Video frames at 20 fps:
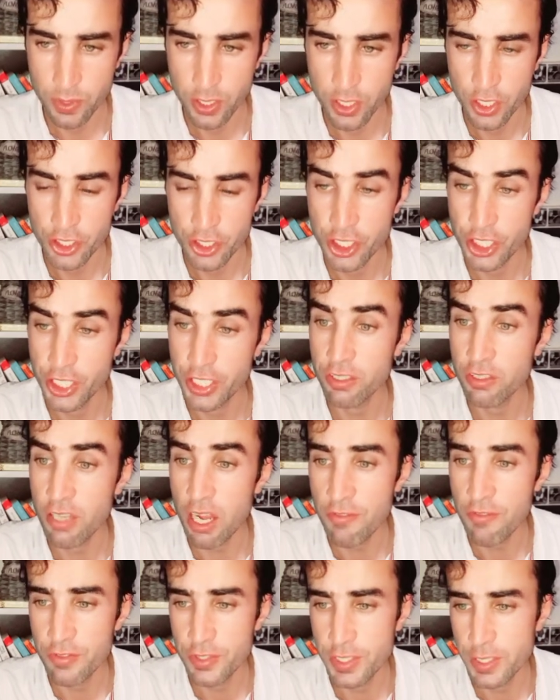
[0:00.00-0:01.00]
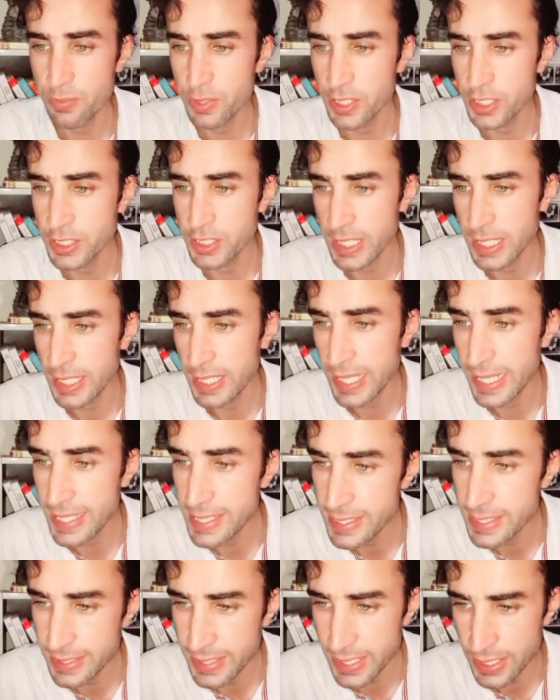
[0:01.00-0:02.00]
She can comfortably tell
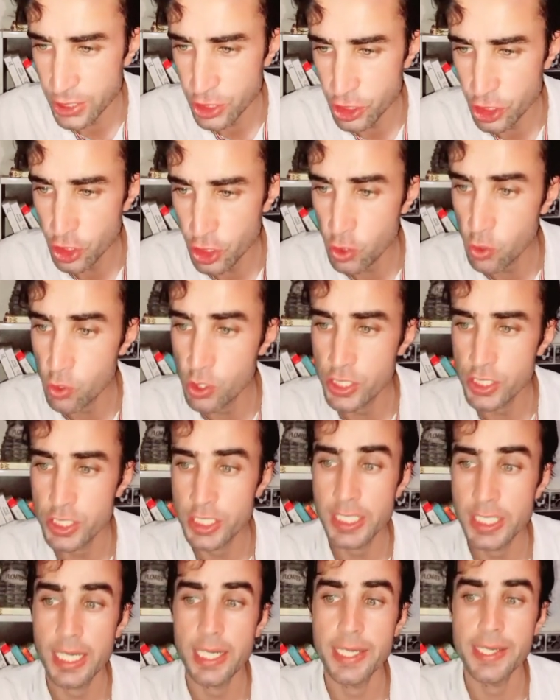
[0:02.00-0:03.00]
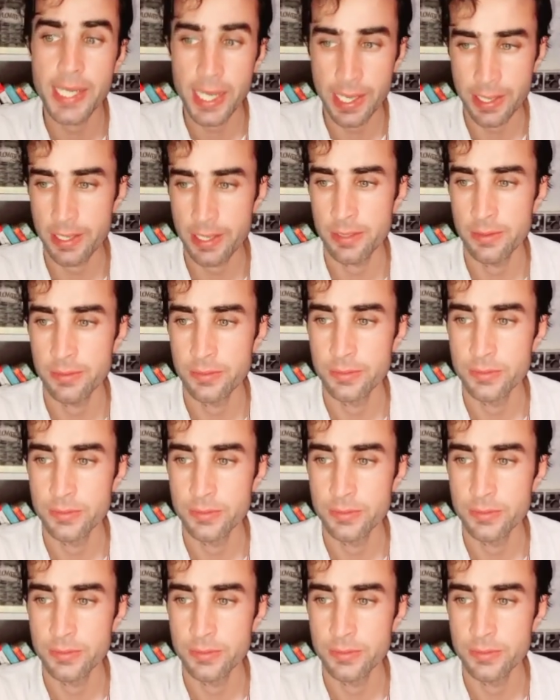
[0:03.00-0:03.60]
anything she couldn't tell Nana.